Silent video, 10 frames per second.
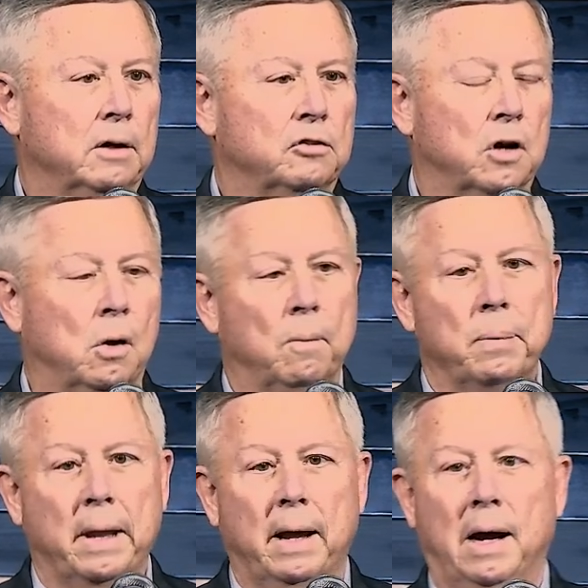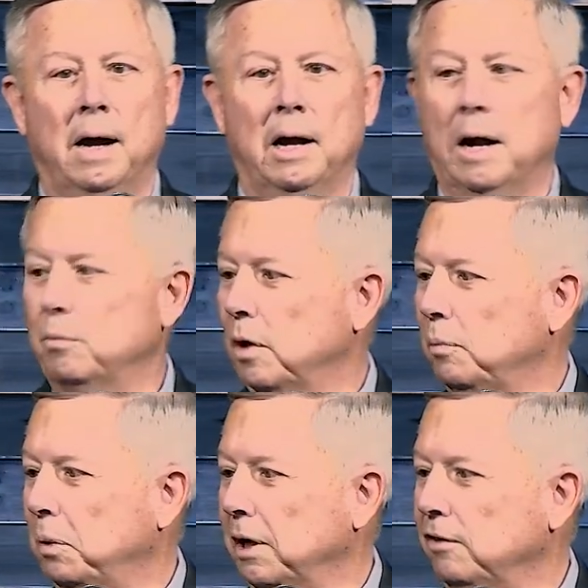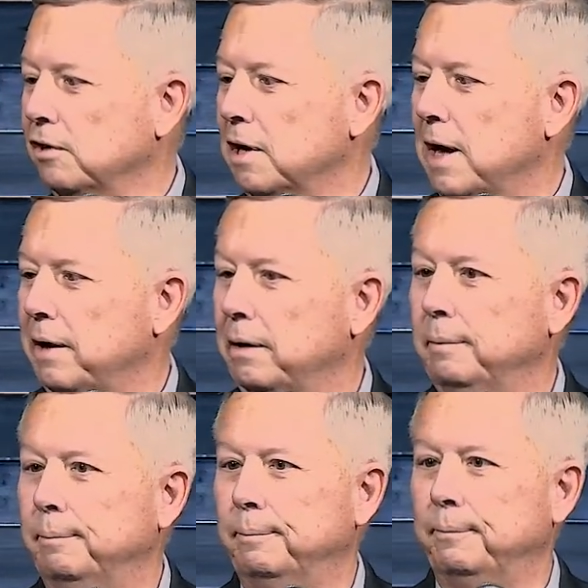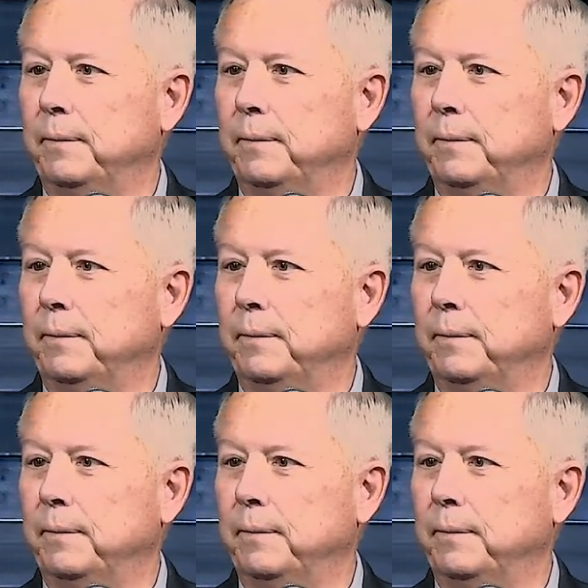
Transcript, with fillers: So I'm really pleased and honored